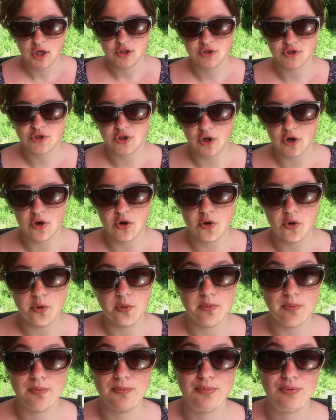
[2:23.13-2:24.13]

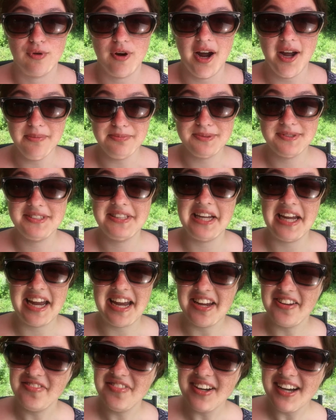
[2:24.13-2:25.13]
So props to
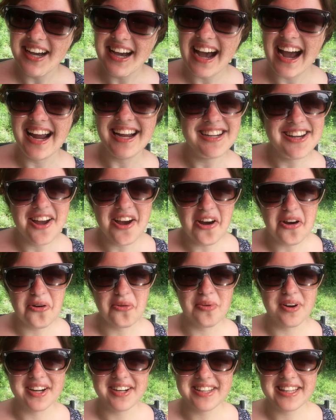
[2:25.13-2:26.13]
Ava. I know.
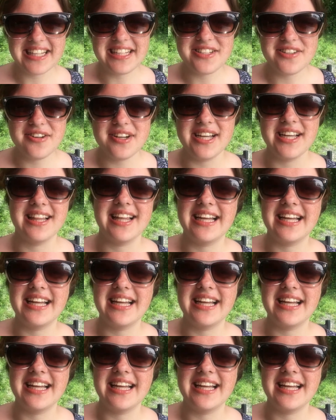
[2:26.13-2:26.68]
What are they doing?